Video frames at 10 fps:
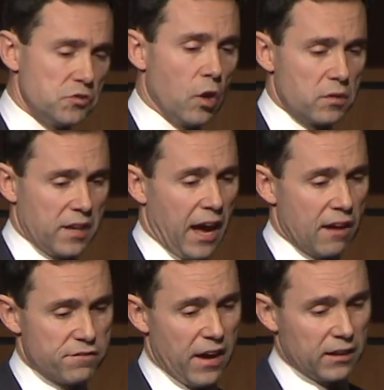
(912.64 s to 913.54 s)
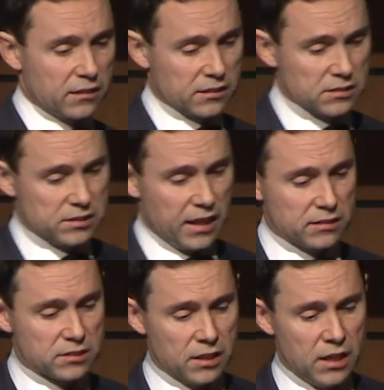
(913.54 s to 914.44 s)
don't have valid
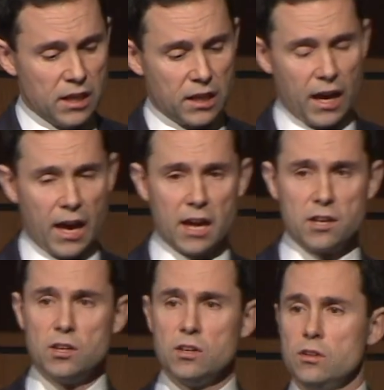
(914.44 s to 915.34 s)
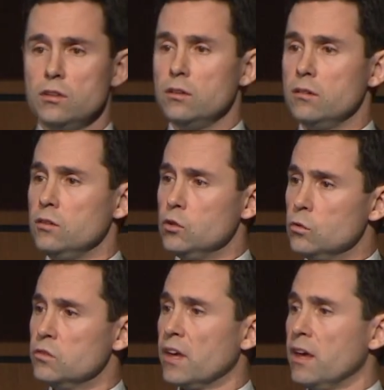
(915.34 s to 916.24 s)
consent can
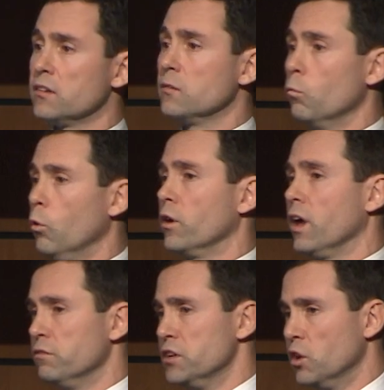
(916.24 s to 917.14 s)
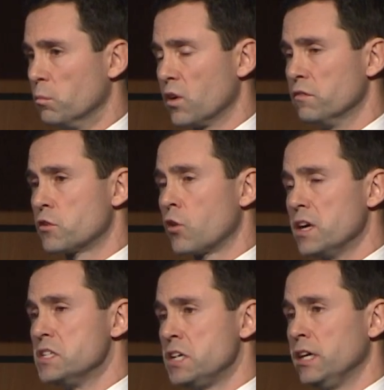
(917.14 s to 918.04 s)
use one of a number of
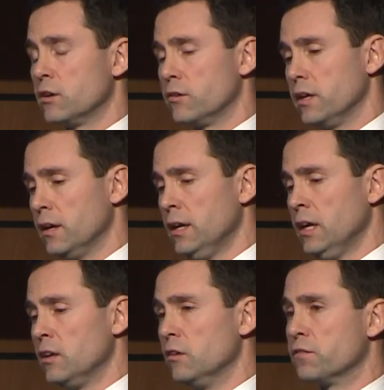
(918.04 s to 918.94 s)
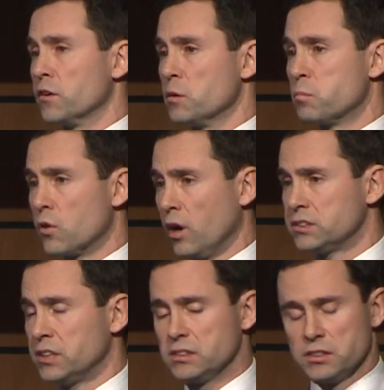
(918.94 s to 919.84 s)
criteria for the
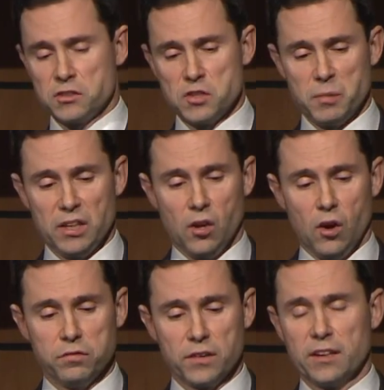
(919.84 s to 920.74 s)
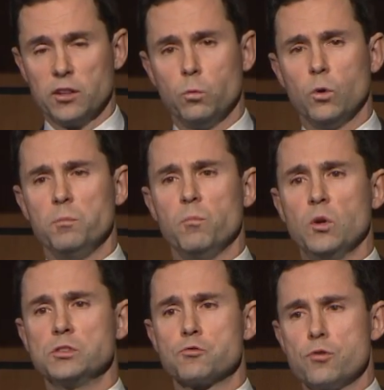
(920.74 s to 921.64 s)
processing to be lawful. And the one
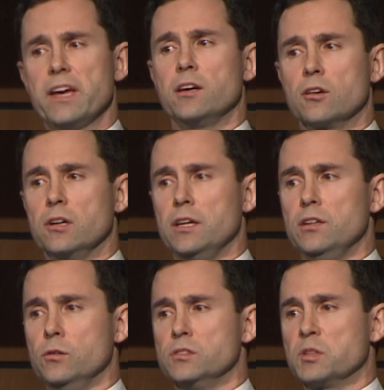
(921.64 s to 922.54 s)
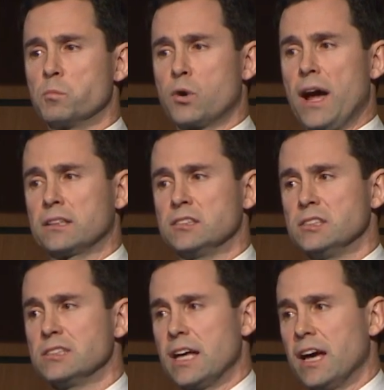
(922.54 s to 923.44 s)
most regularly used in practice
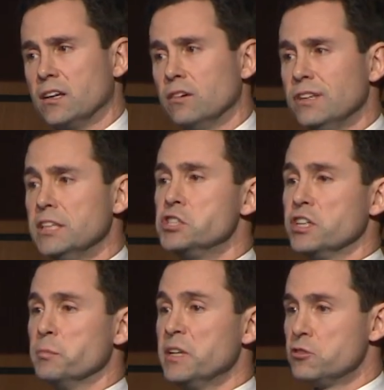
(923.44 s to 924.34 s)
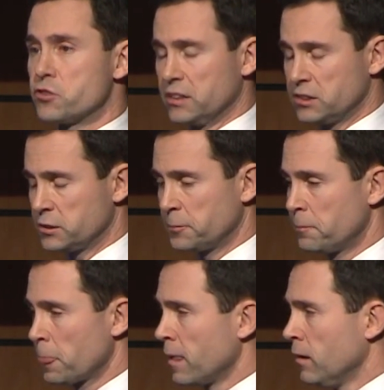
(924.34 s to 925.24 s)
is that of legitimate interest.
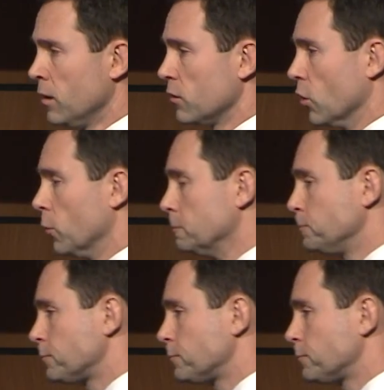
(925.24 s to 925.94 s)
So